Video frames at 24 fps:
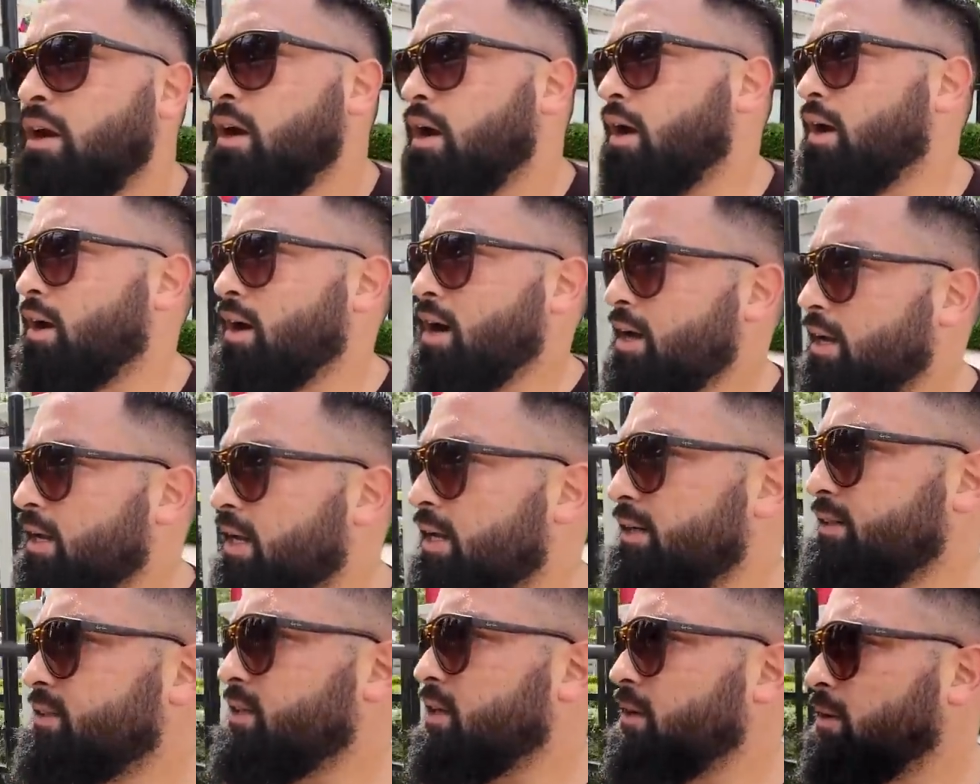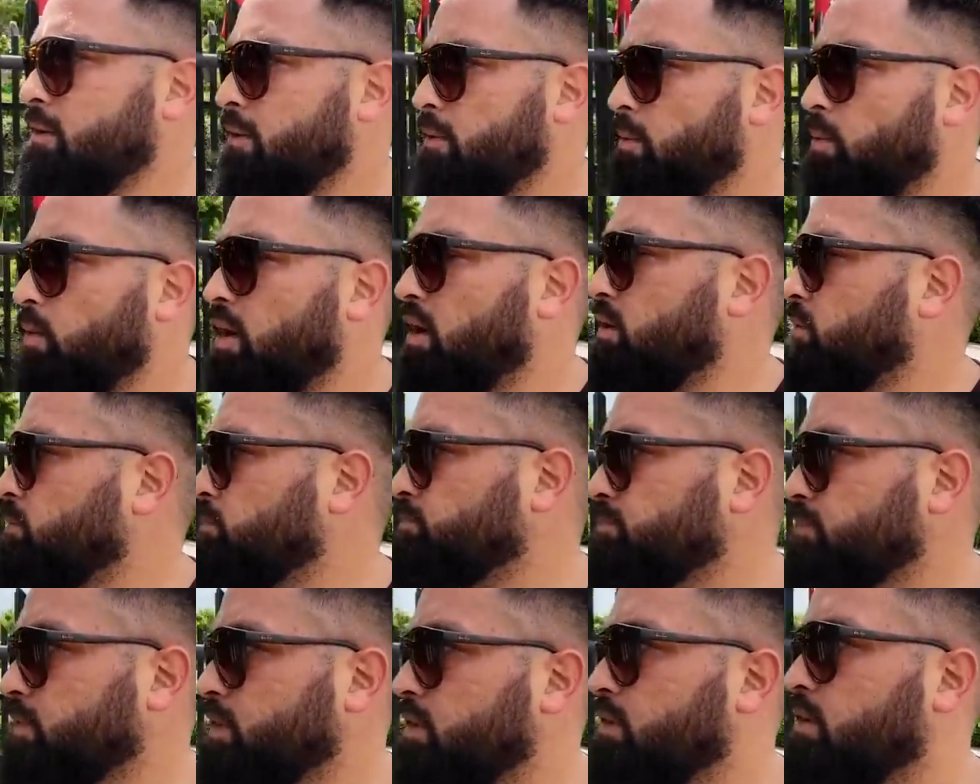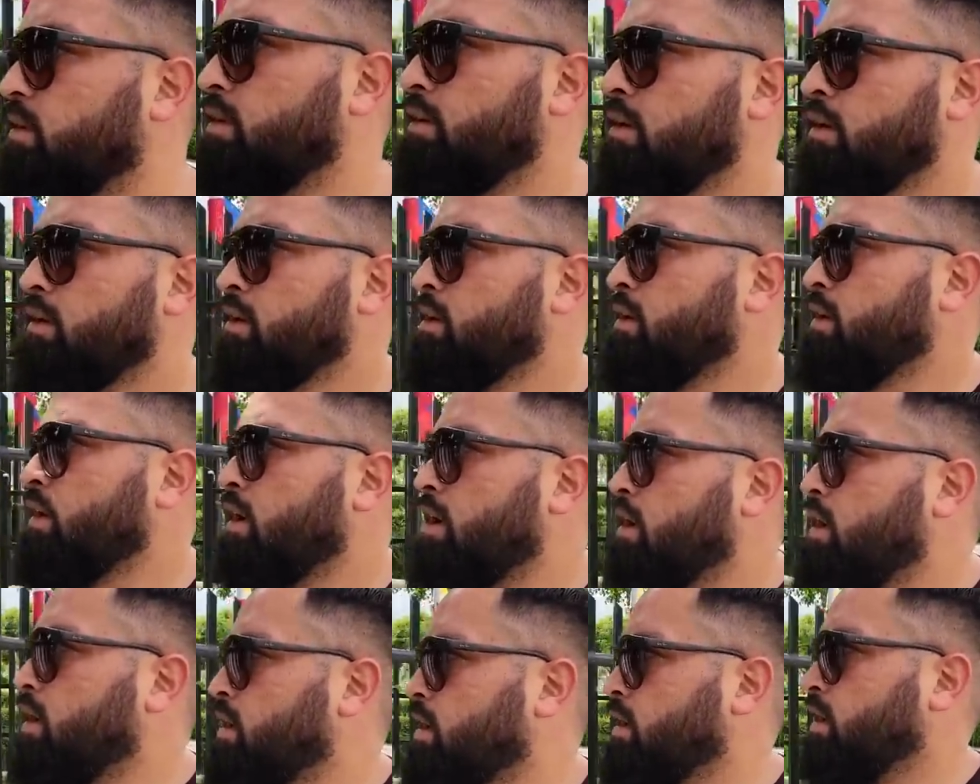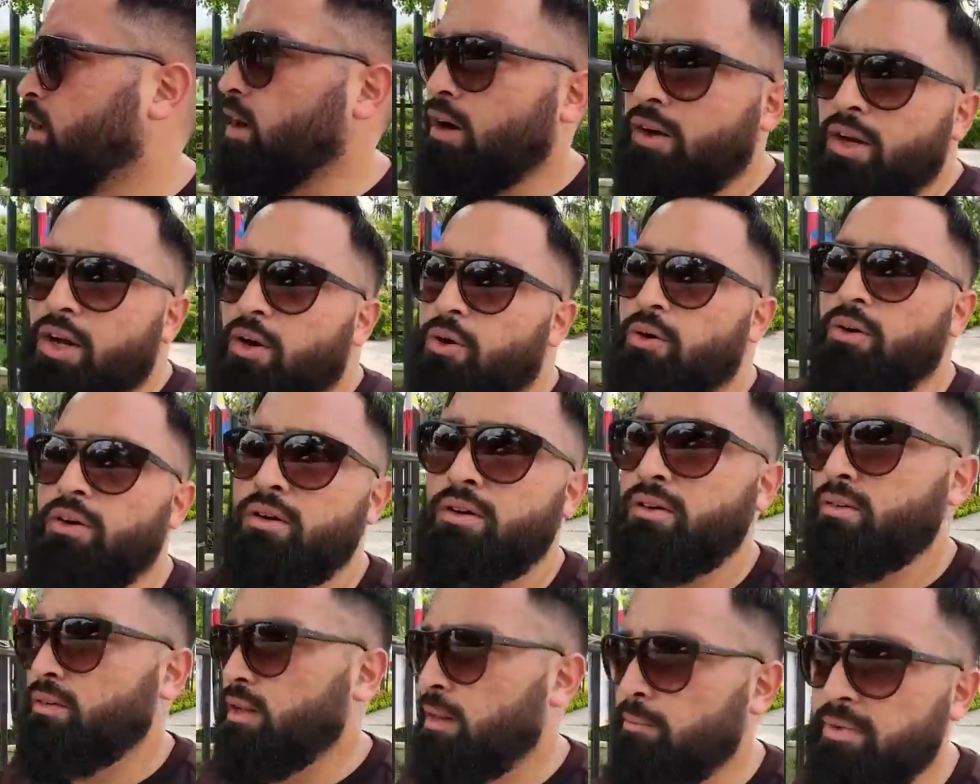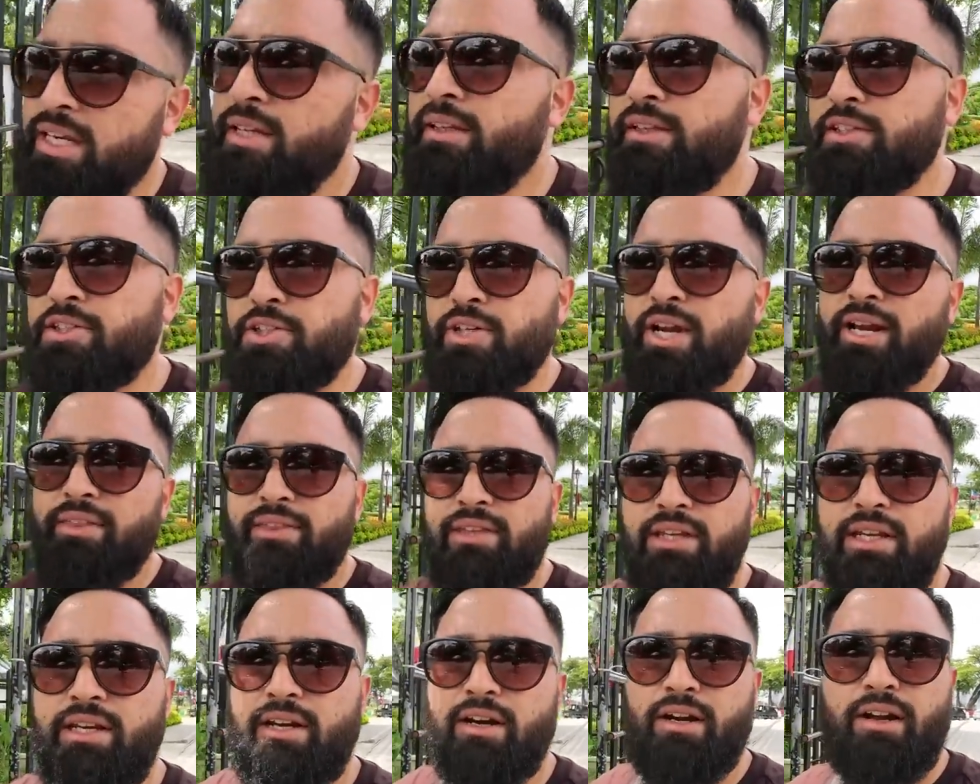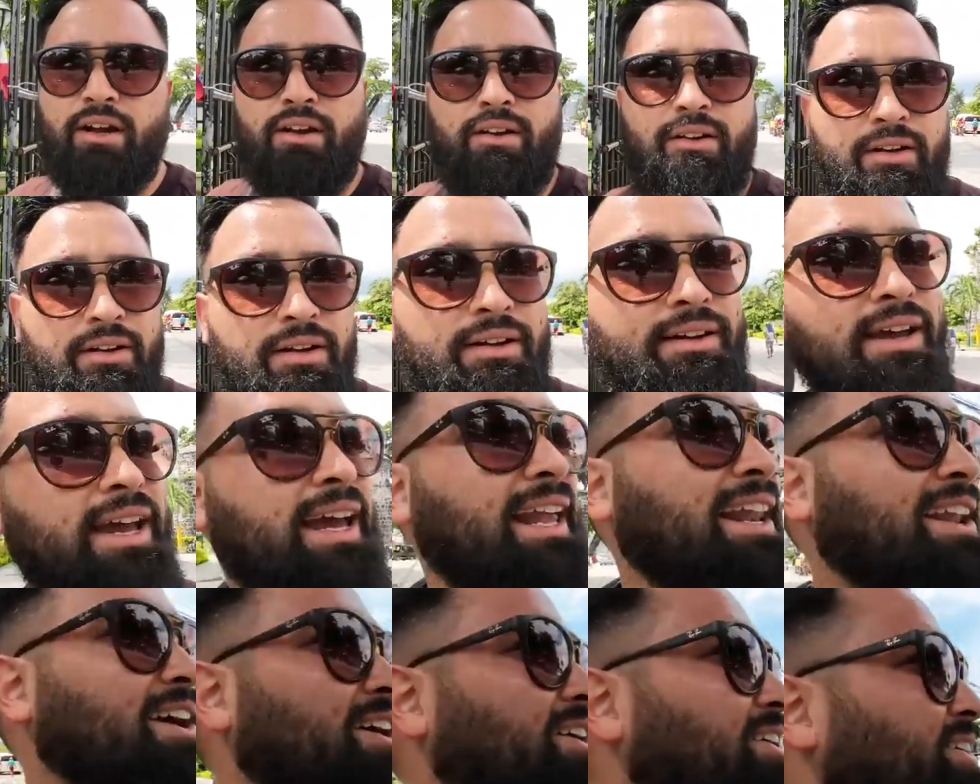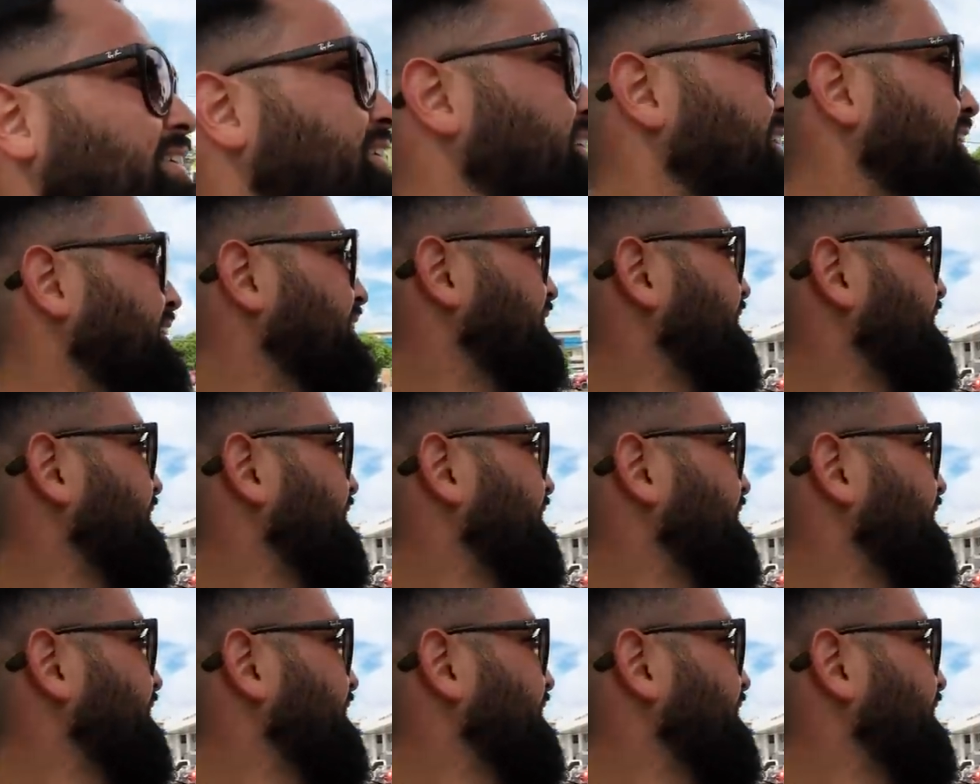All right, guys. Well, oh no, I'm getting distracted here now. Hello,